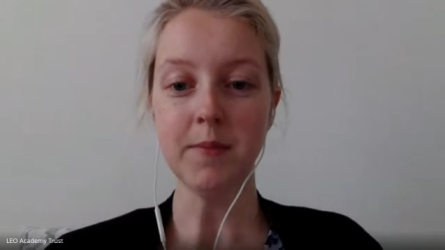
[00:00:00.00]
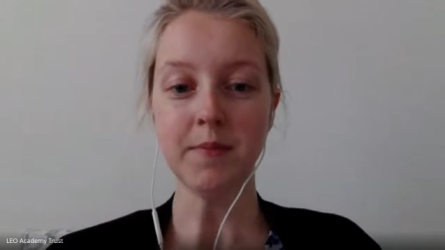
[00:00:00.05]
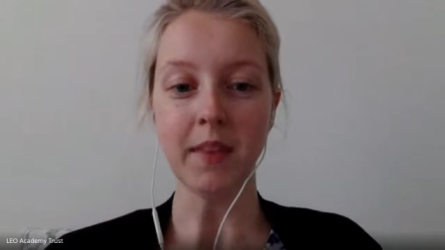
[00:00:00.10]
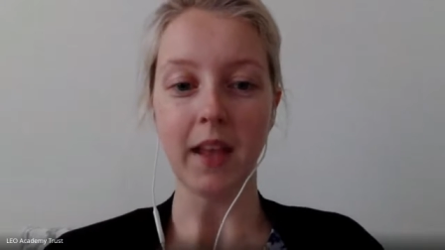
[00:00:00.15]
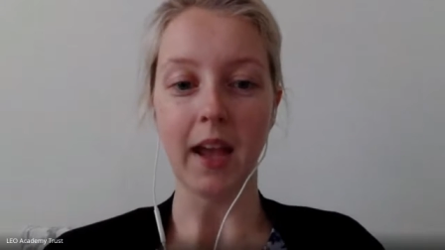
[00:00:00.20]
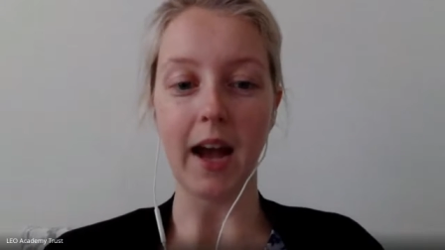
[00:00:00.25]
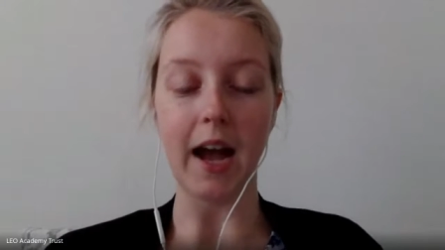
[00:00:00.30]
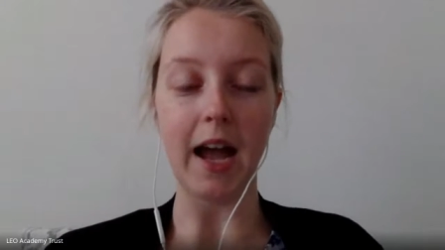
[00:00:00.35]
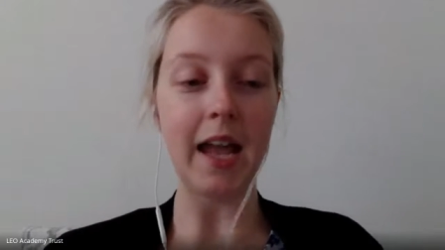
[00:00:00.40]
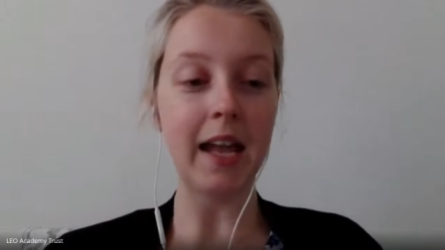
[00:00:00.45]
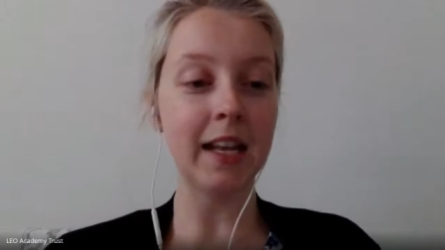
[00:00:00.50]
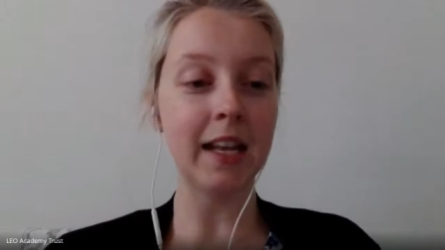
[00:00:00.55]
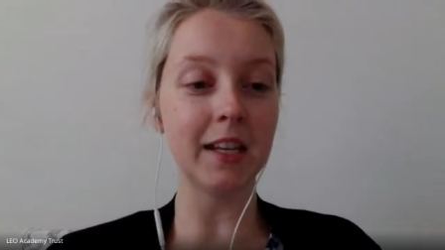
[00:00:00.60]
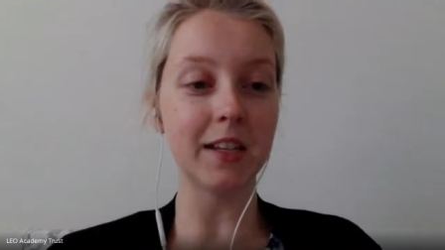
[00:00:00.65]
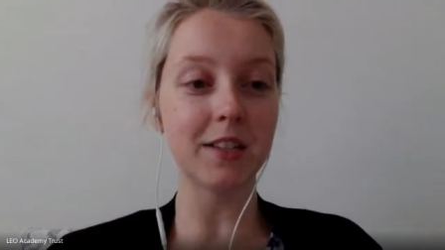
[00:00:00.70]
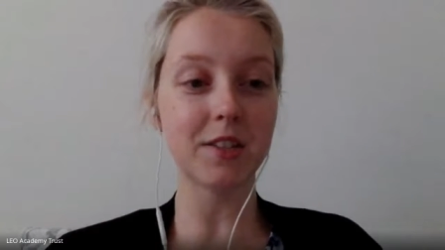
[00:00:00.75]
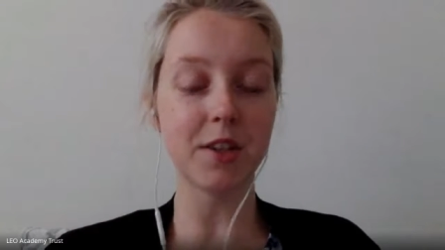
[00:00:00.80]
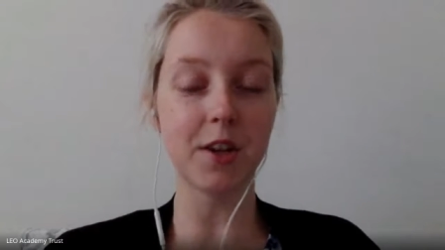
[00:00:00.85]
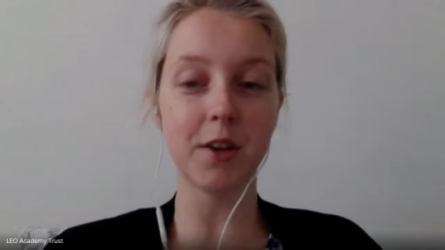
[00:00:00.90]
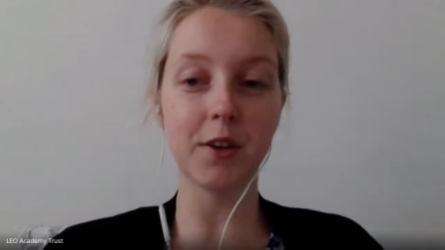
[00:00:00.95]
Uh, any
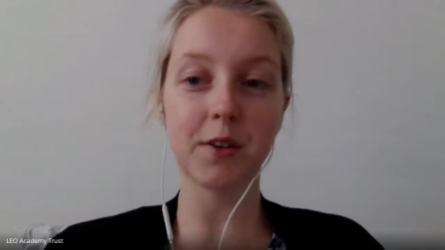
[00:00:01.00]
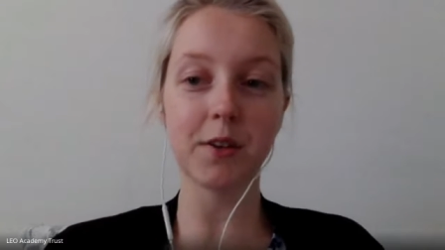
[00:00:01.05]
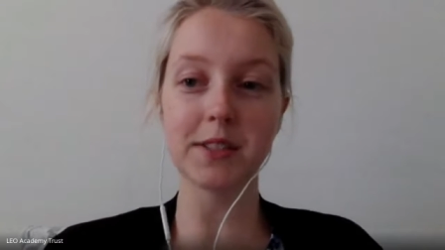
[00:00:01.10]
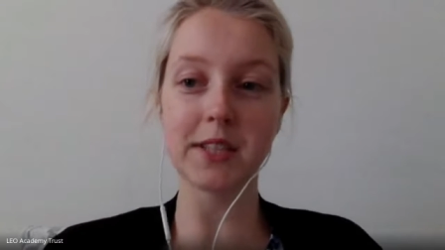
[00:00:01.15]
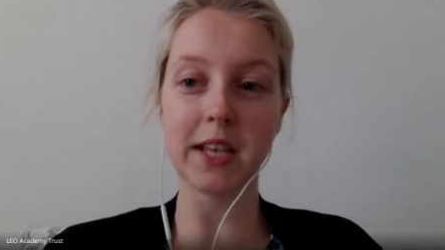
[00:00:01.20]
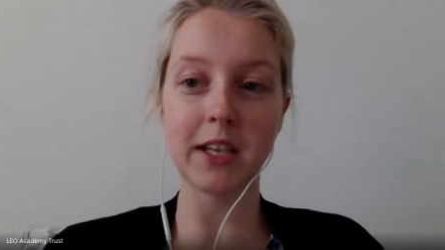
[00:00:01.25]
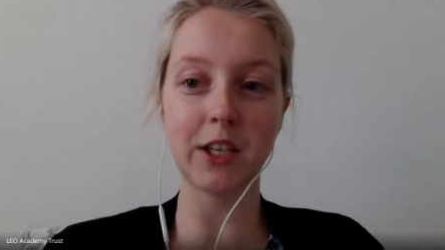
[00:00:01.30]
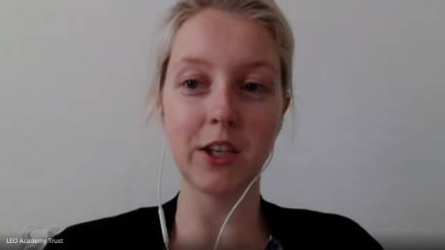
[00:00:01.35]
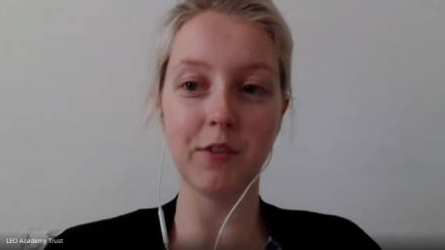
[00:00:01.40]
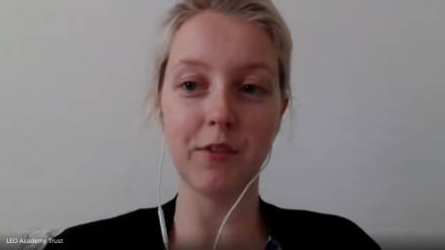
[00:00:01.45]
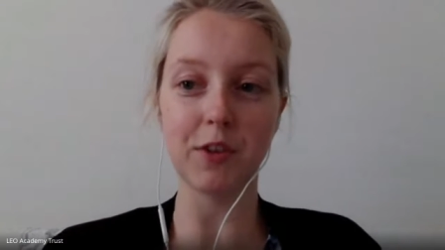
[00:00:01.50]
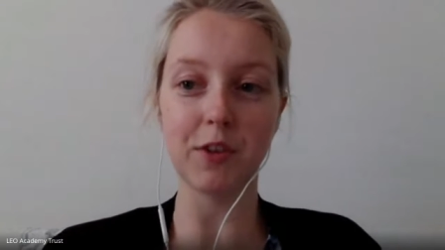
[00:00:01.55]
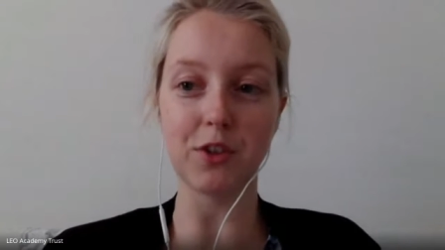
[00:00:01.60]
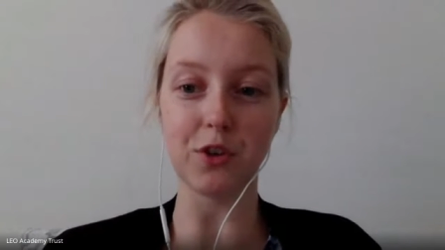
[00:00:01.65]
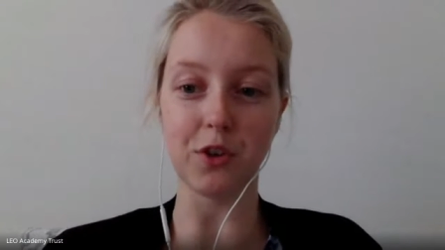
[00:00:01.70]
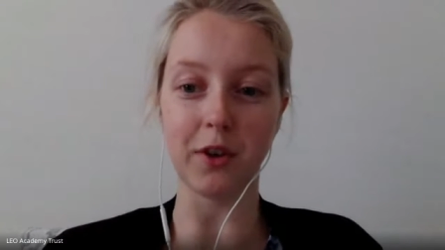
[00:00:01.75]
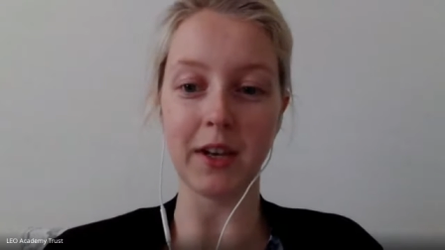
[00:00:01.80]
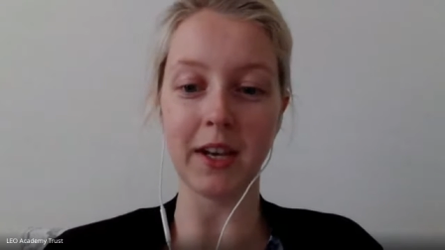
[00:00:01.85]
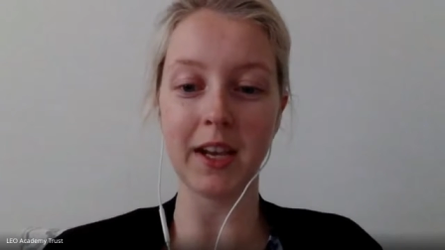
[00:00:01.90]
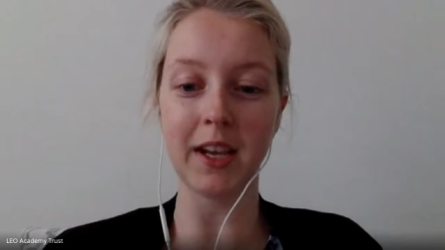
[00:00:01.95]
externals, thank you for
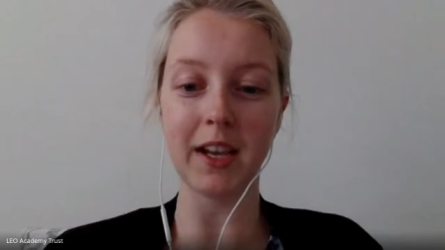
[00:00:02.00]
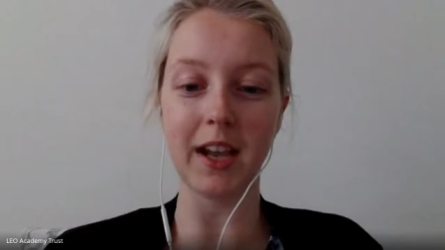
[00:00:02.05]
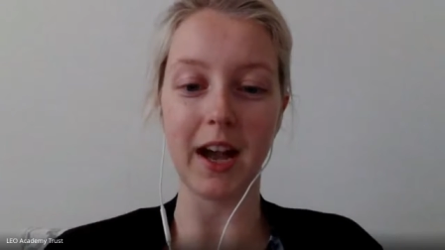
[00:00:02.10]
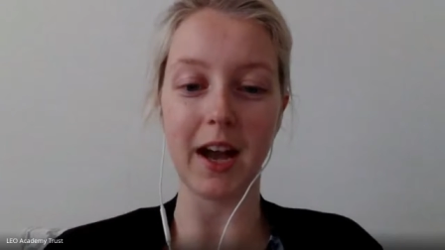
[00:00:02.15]
joining.